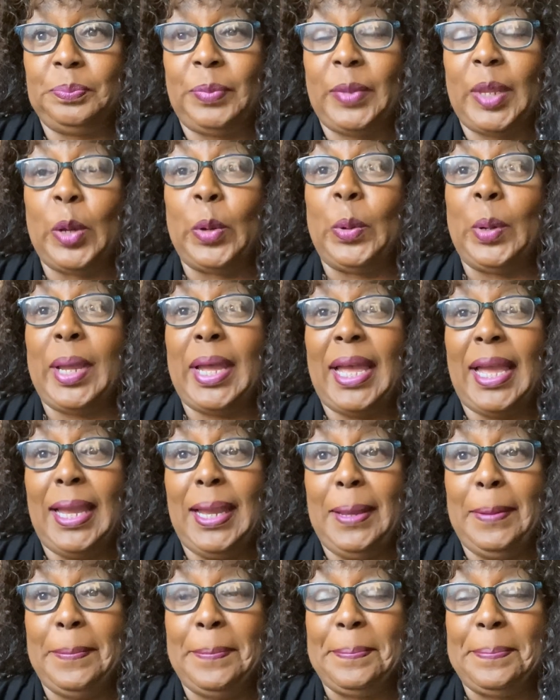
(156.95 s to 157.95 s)
Okay?
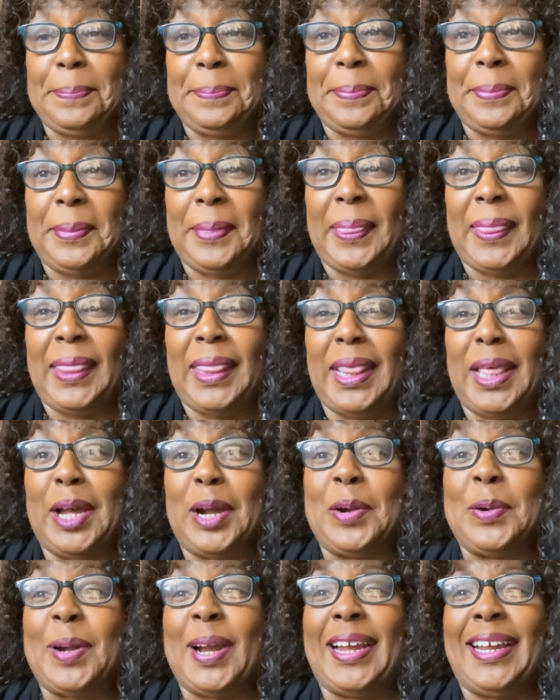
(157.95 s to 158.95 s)

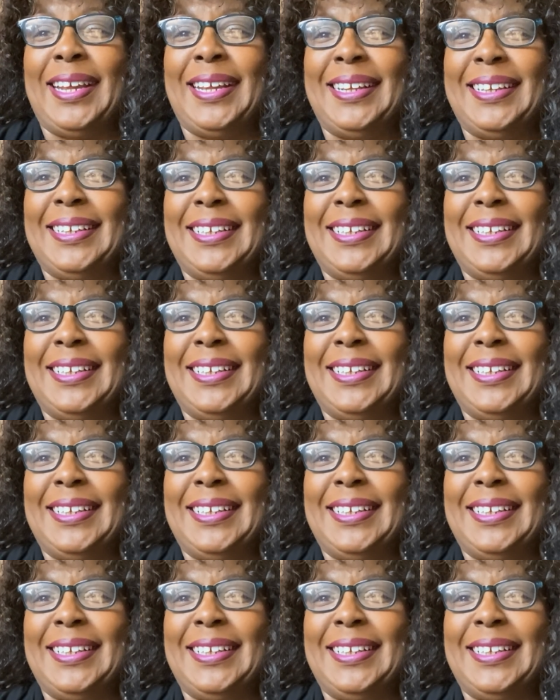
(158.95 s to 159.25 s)
All right.